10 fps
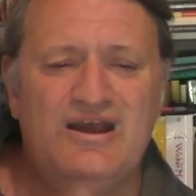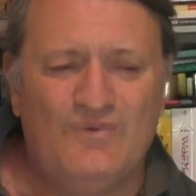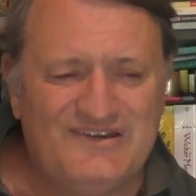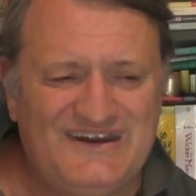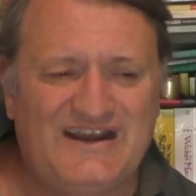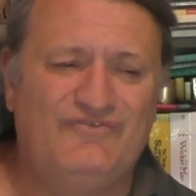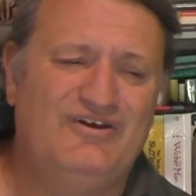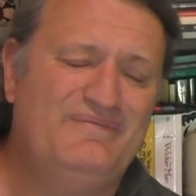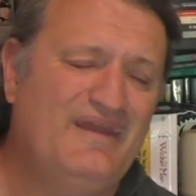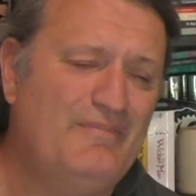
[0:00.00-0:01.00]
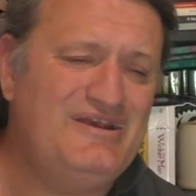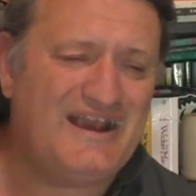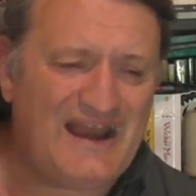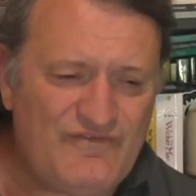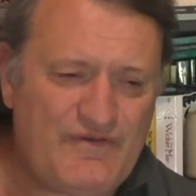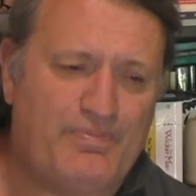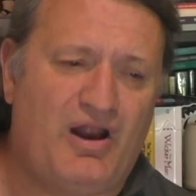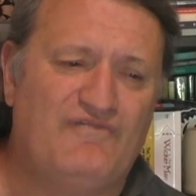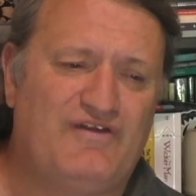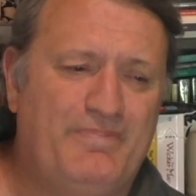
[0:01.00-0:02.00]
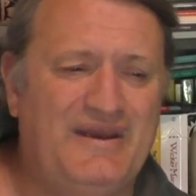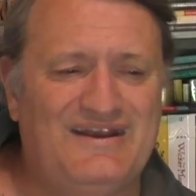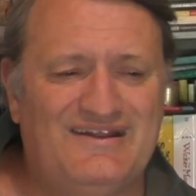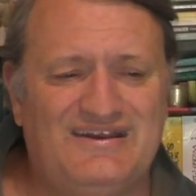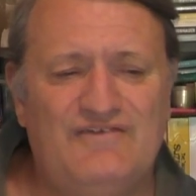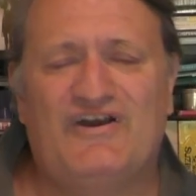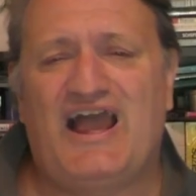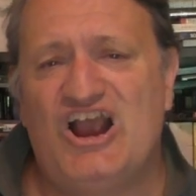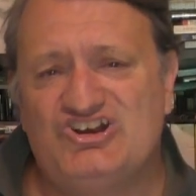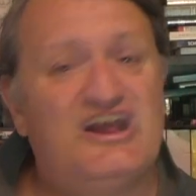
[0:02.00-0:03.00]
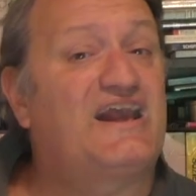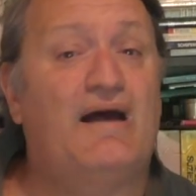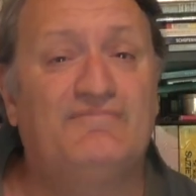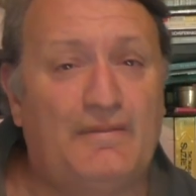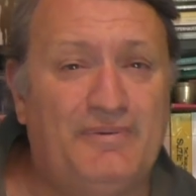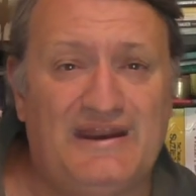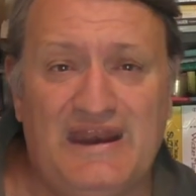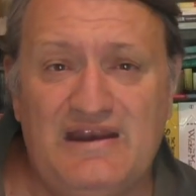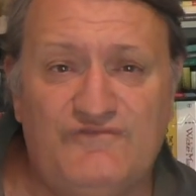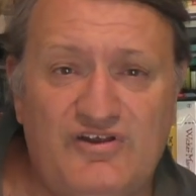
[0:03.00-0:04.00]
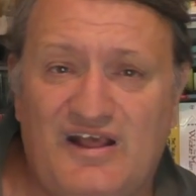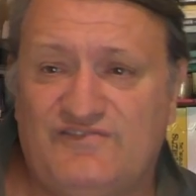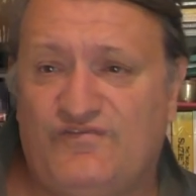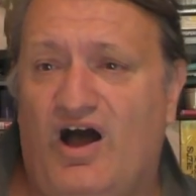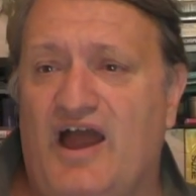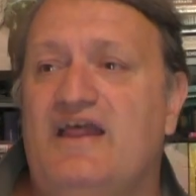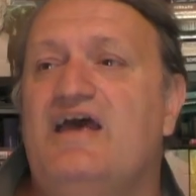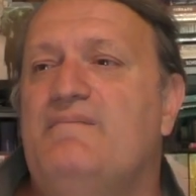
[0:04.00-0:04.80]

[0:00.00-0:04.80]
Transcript: We're sick of it. I mean, you can have your private opinions, and if occasionally it comes up in an interview, that's fine.